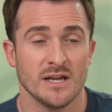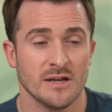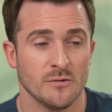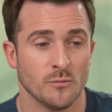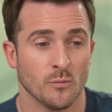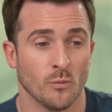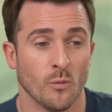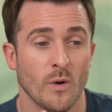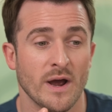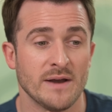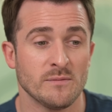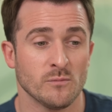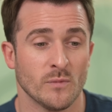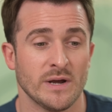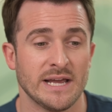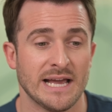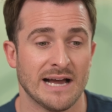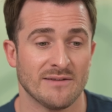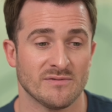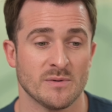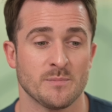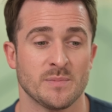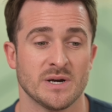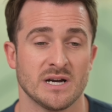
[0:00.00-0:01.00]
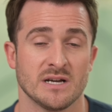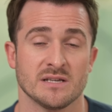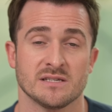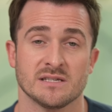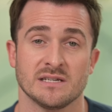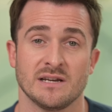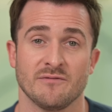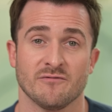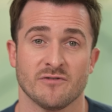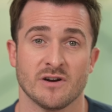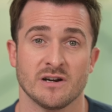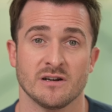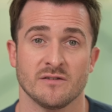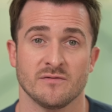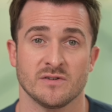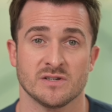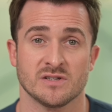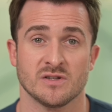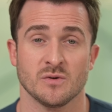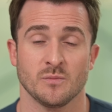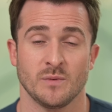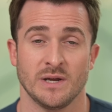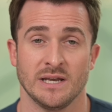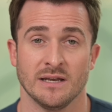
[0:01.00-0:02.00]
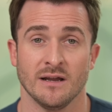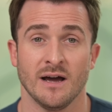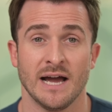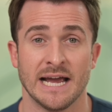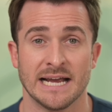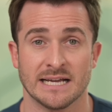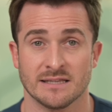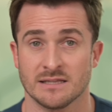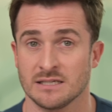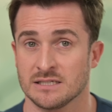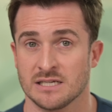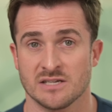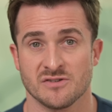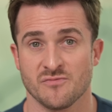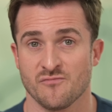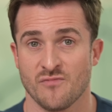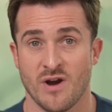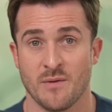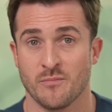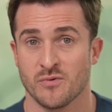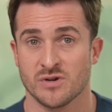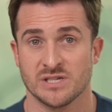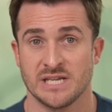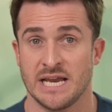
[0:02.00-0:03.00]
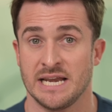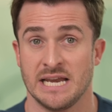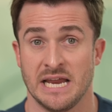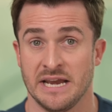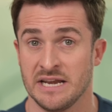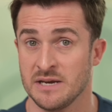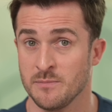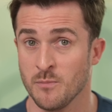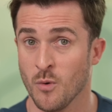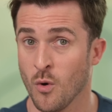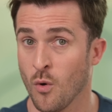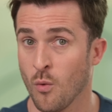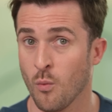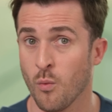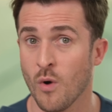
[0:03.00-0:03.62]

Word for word: when we have a person in front of us that we like that doesn't represent any more